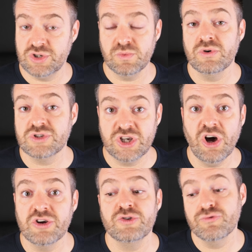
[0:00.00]
towards
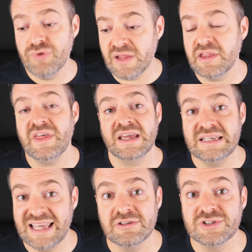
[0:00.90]
God rather than
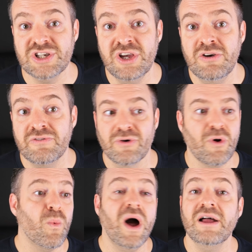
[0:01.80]
guilt for a
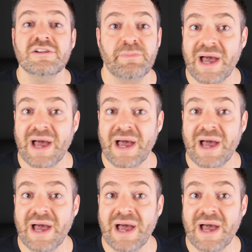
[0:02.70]
wild,